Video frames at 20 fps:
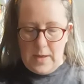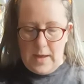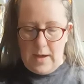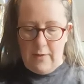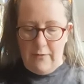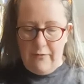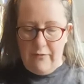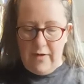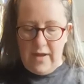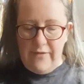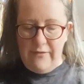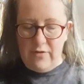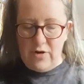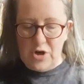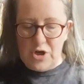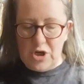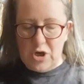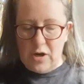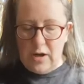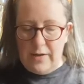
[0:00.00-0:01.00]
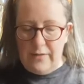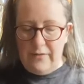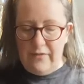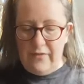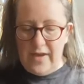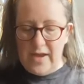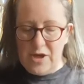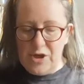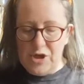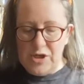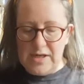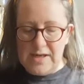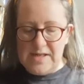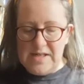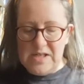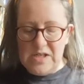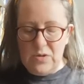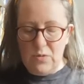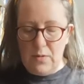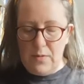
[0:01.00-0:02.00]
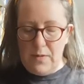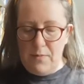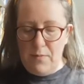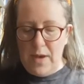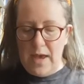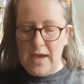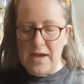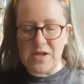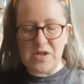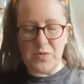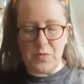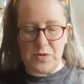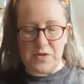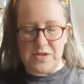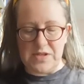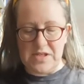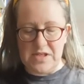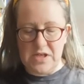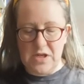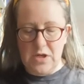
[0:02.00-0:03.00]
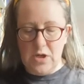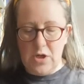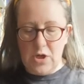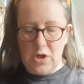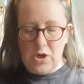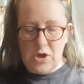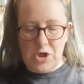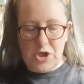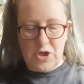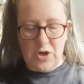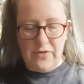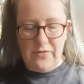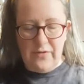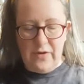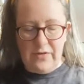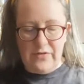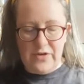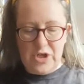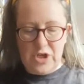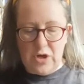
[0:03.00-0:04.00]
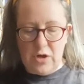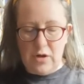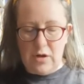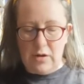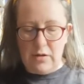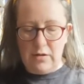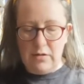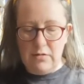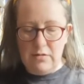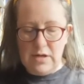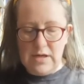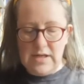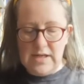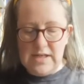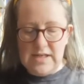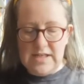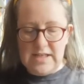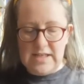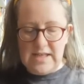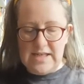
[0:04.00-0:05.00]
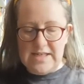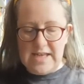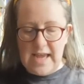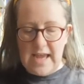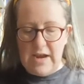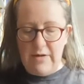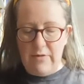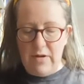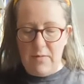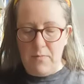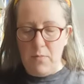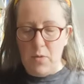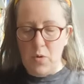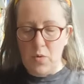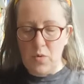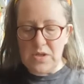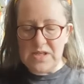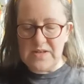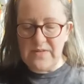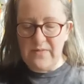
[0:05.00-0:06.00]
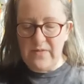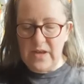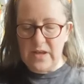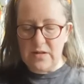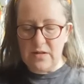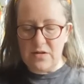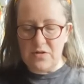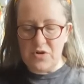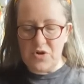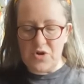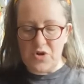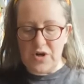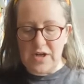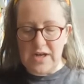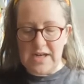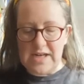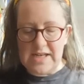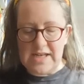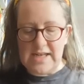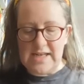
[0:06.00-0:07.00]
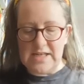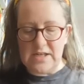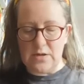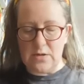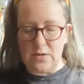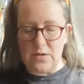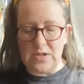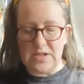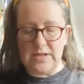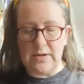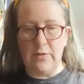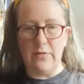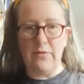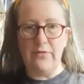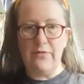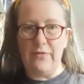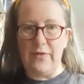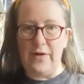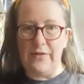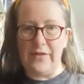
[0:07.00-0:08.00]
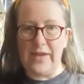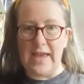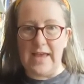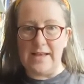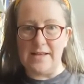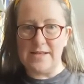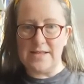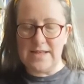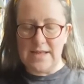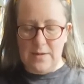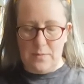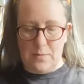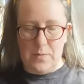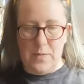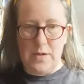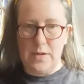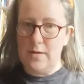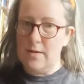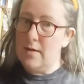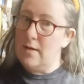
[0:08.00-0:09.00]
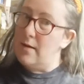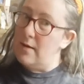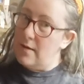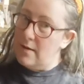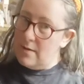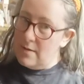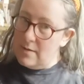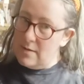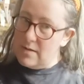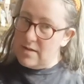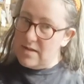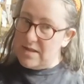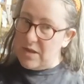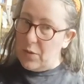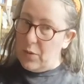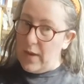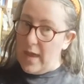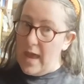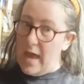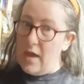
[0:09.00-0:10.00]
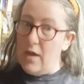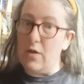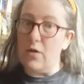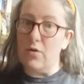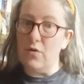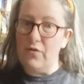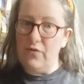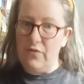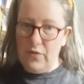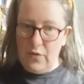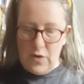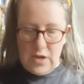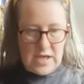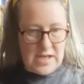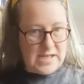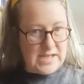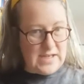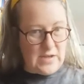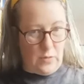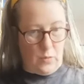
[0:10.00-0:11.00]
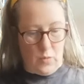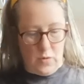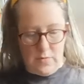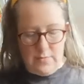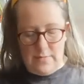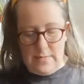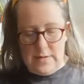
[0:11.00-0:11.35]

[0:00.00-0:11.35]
Our favourite chocolate fish is swimming back to us. Chock full of chocolate goodness, this airy mousse-filled treat is also full of calcium. So yeah, good for you too.